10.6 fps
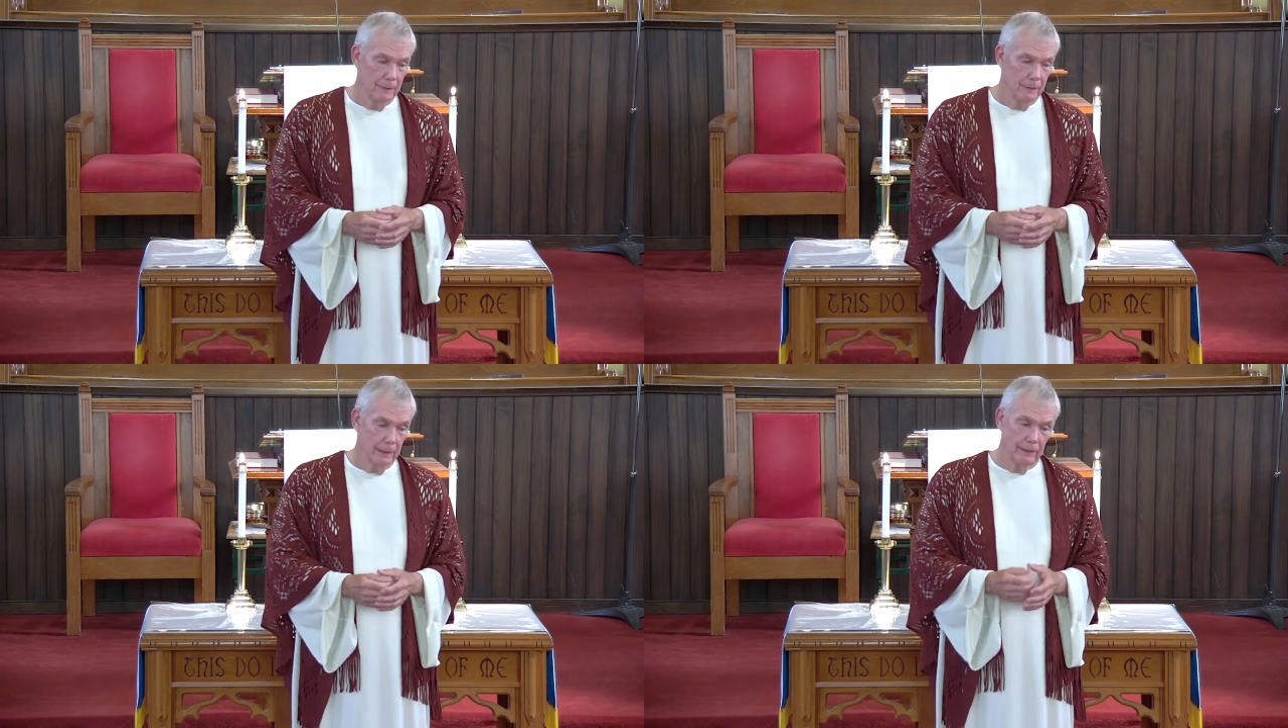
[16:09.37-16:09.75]

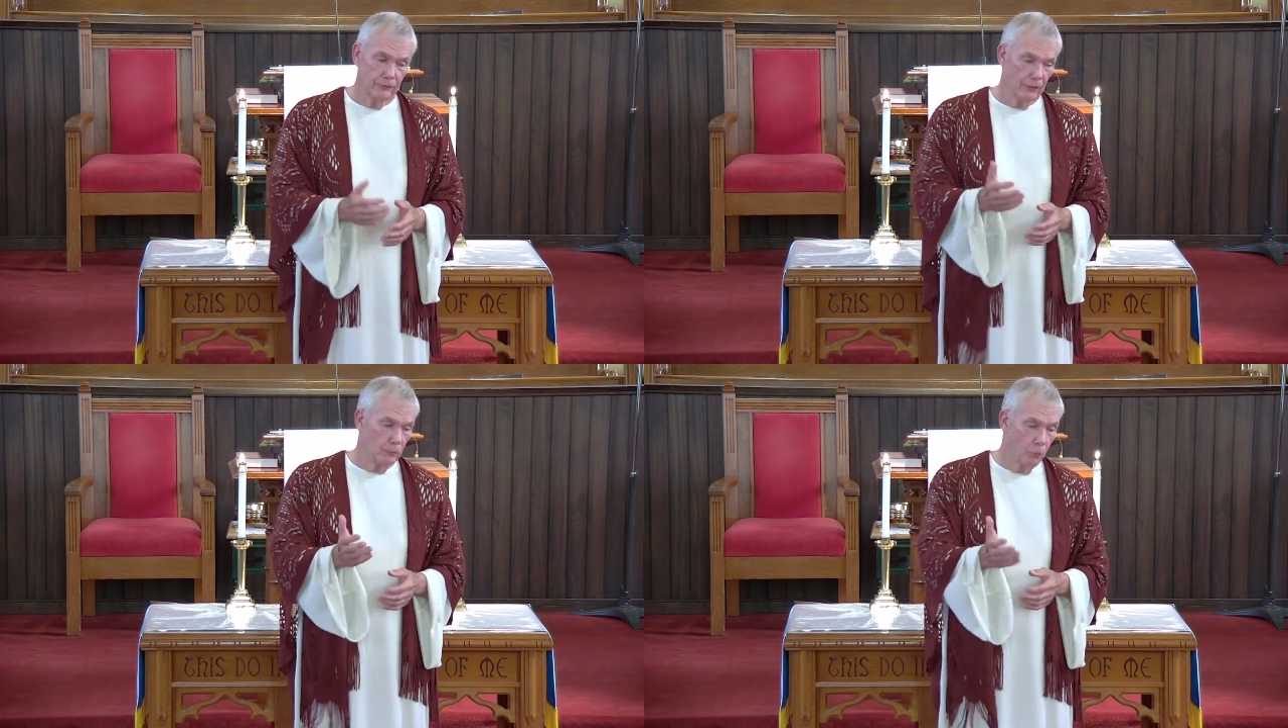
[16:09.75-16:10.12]
And he
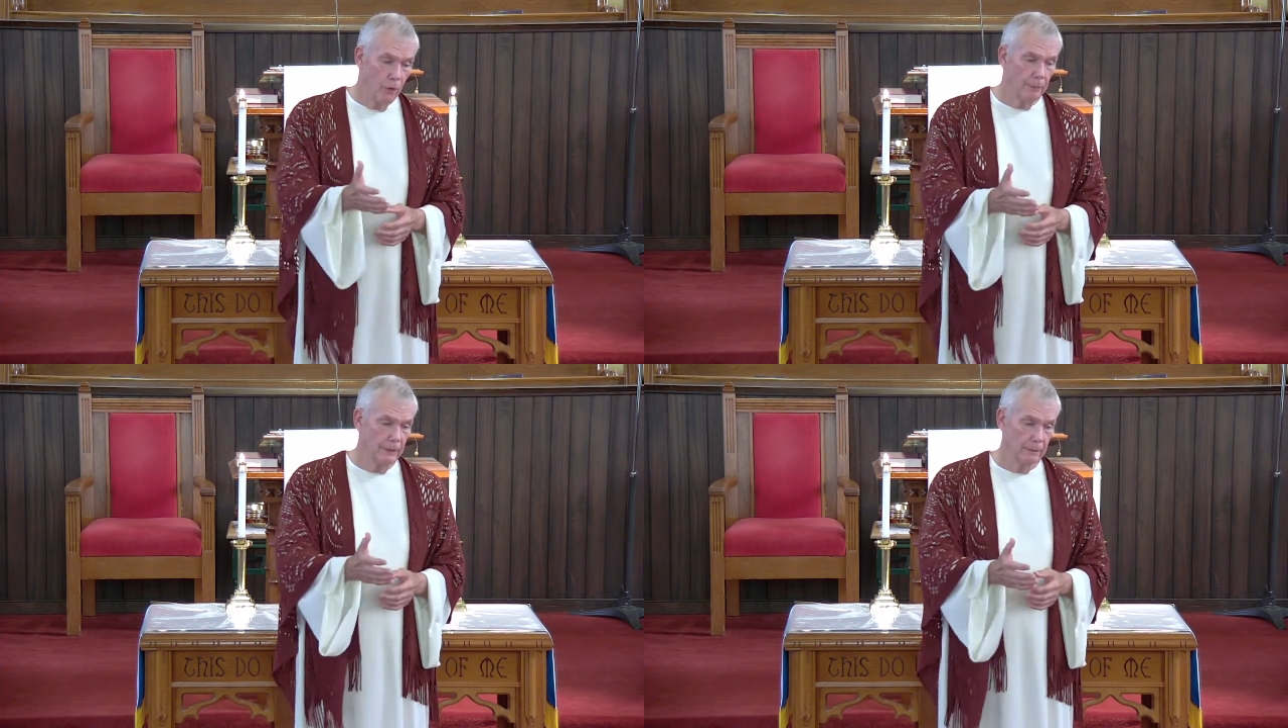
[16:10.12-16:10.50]
said,
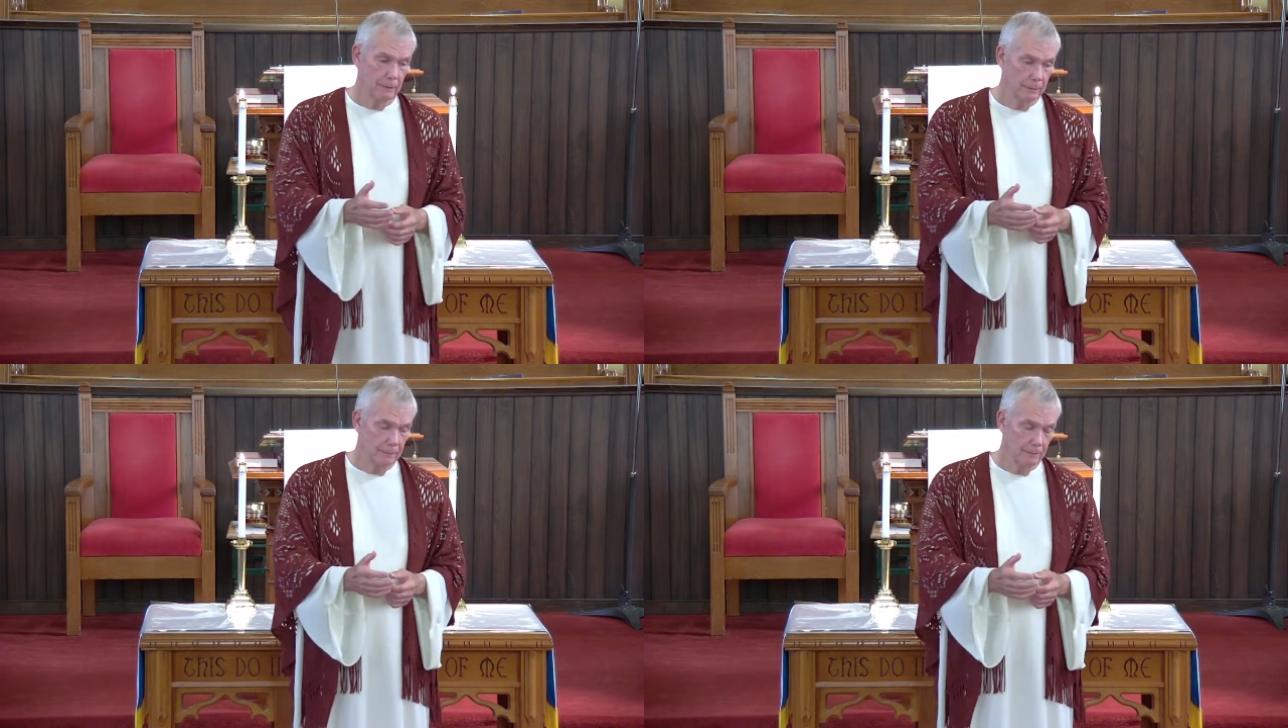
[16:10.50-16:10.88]
"Woman,
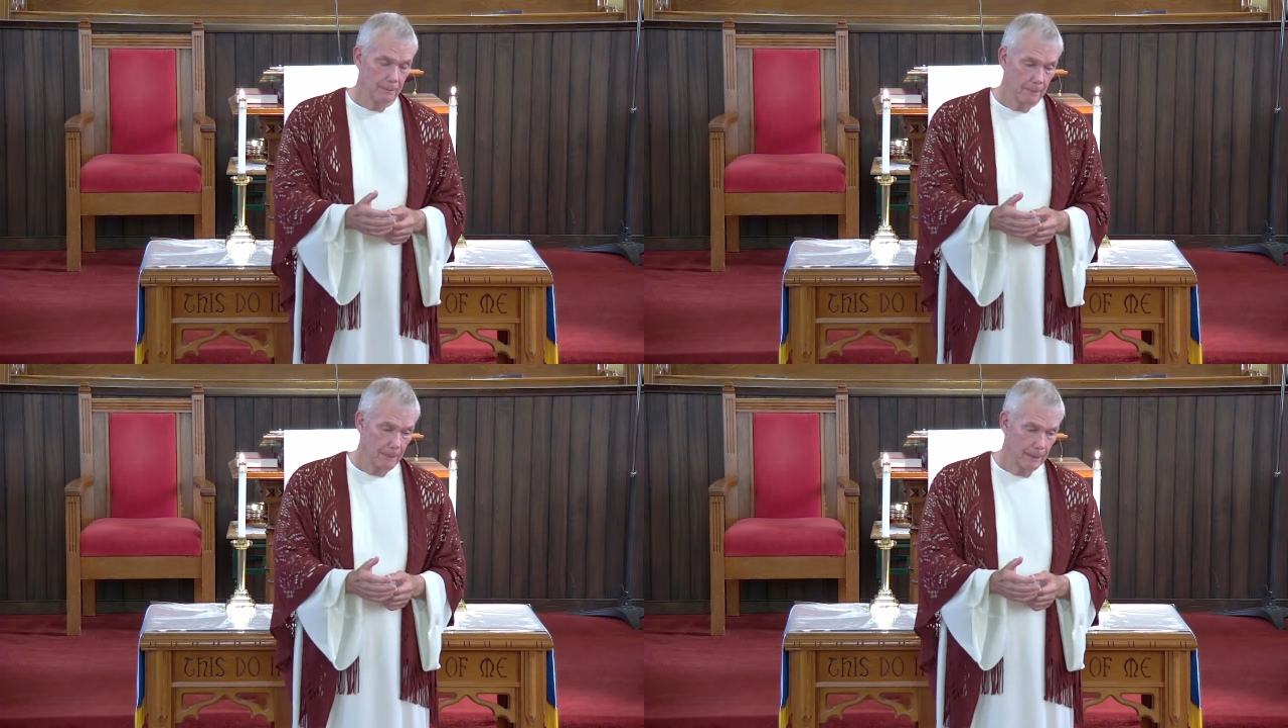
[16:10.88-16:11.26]

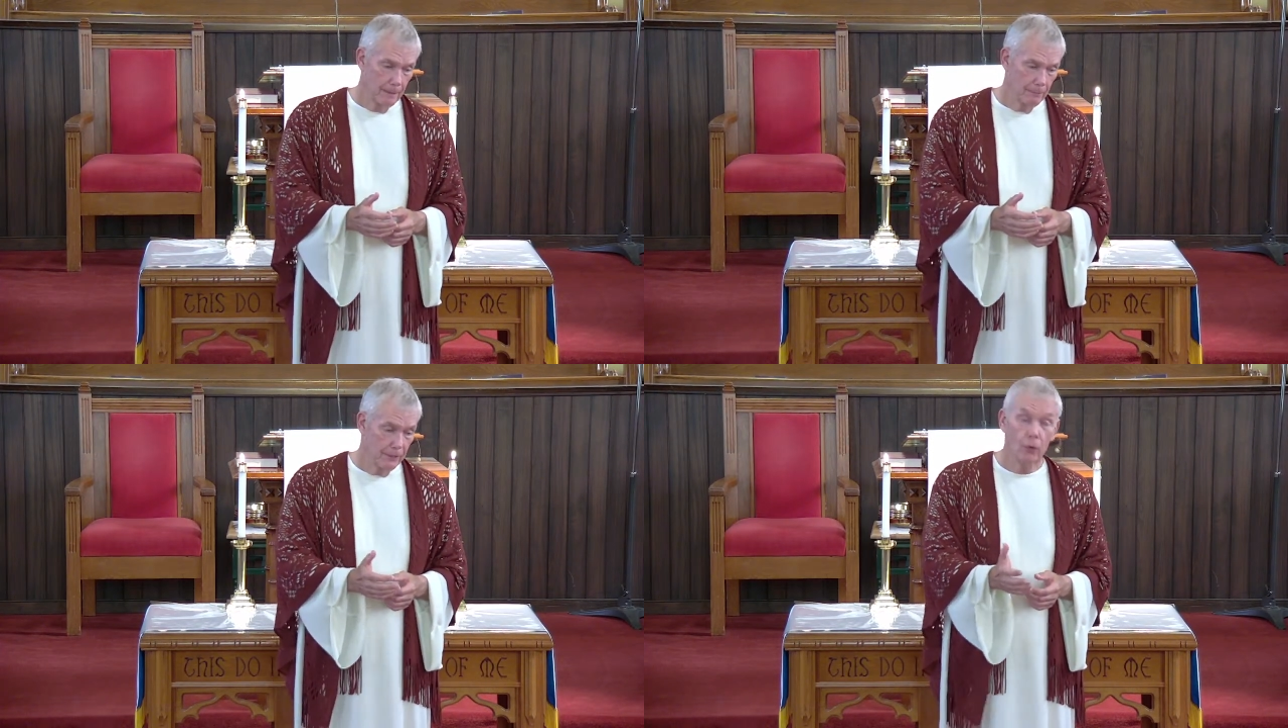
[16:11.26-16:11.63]

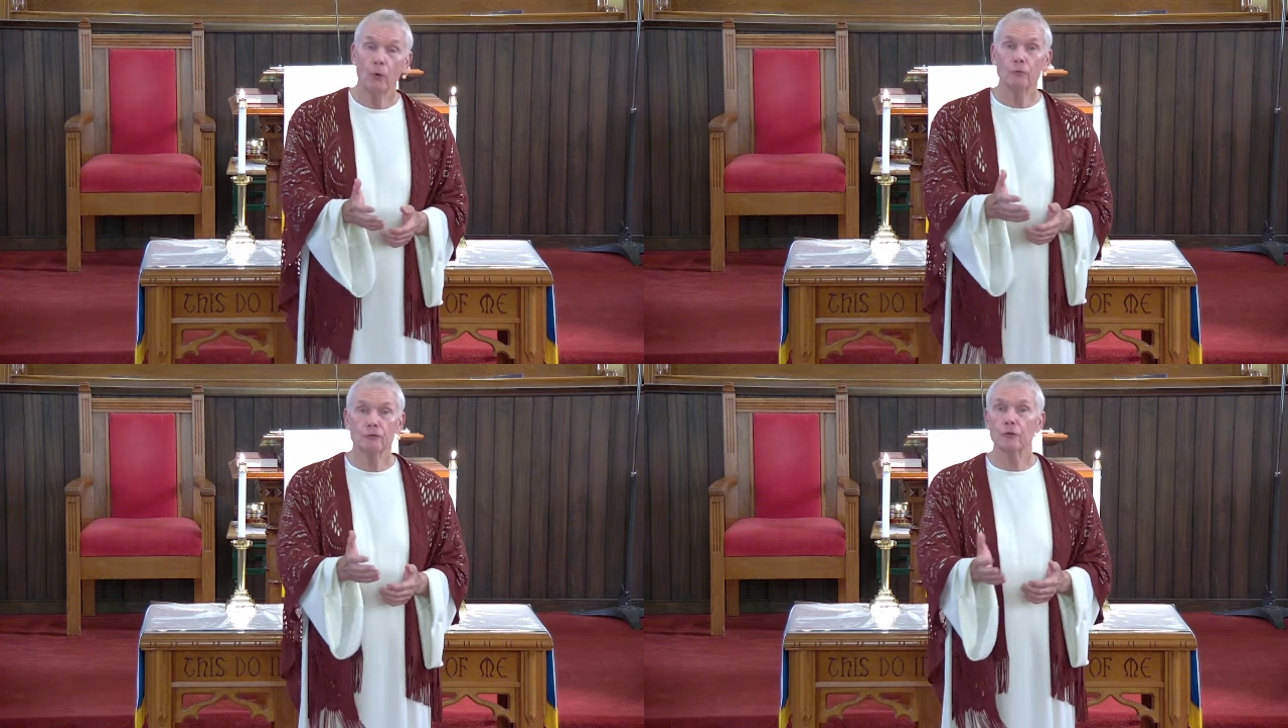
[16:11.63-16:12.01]

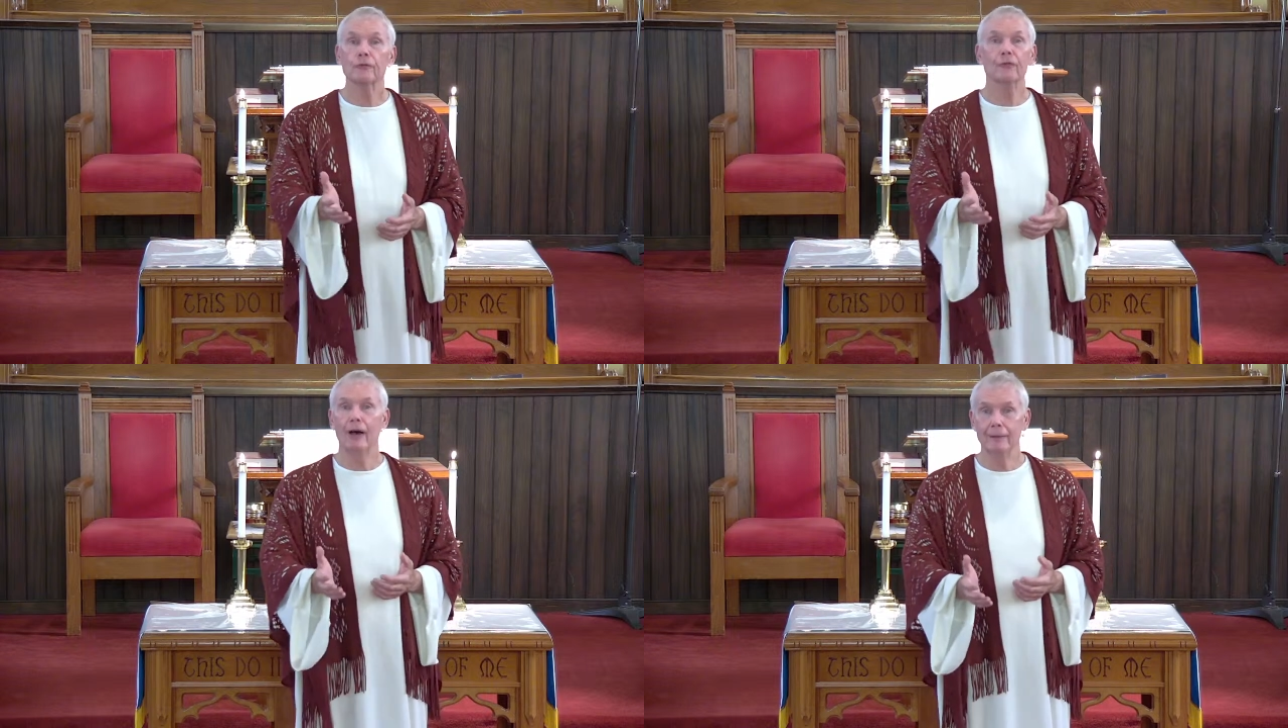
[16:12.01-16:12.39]
behold your
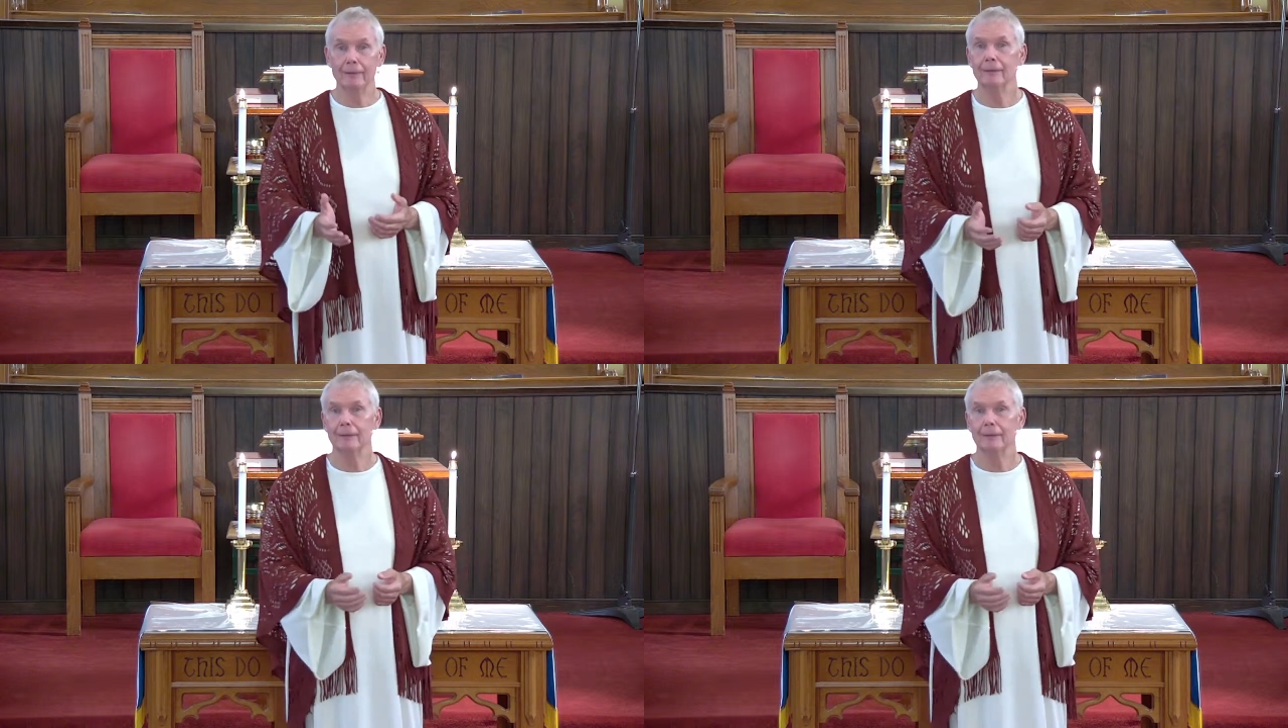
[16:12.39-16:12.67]
son.